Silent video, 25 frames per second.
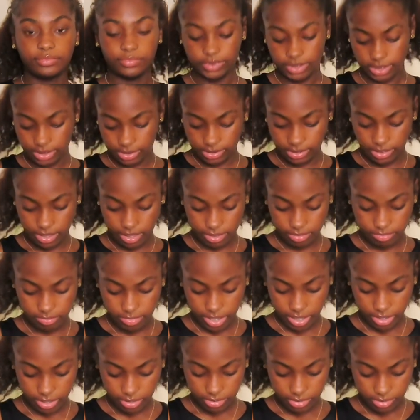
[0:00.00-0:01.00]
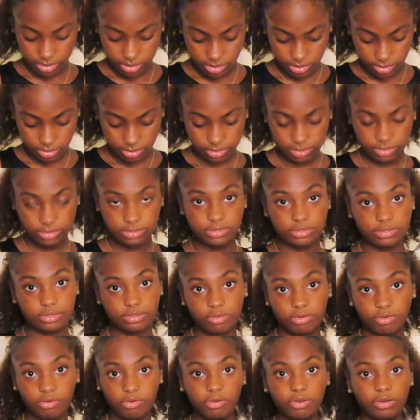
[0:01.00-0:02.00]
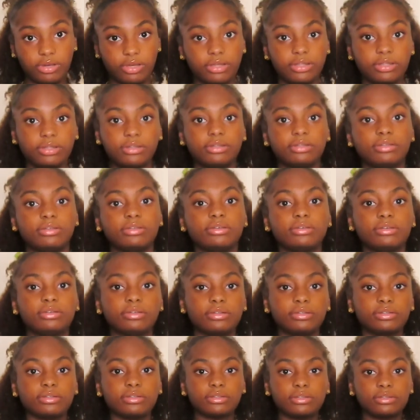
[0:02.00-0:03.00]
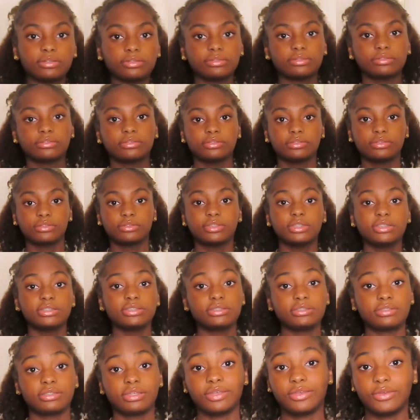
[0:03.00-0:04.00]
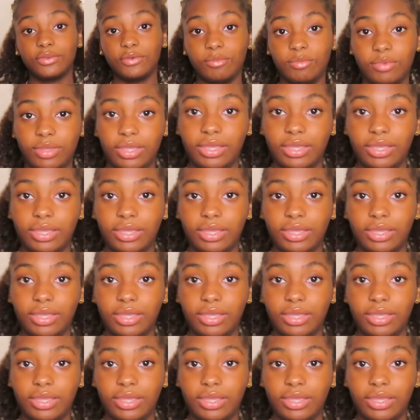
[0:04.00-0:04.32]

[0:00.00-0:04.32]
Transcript: This is how the bag looks on. Uh-huh. This is a cute